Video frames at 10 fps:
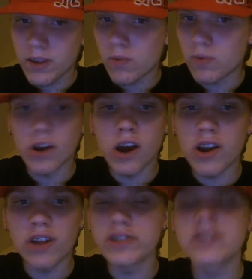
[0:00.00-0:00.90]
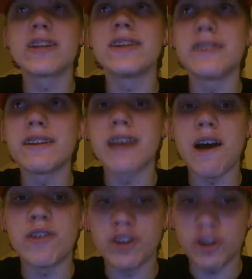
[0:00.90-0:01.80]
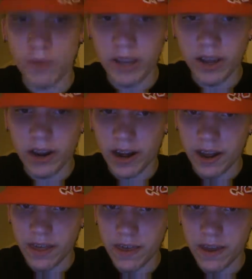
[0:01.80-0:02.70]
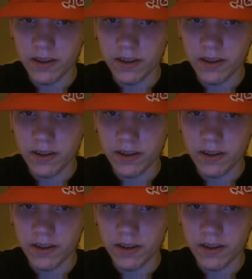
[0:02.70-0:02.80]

We're not all just going to sit down and agree on anything.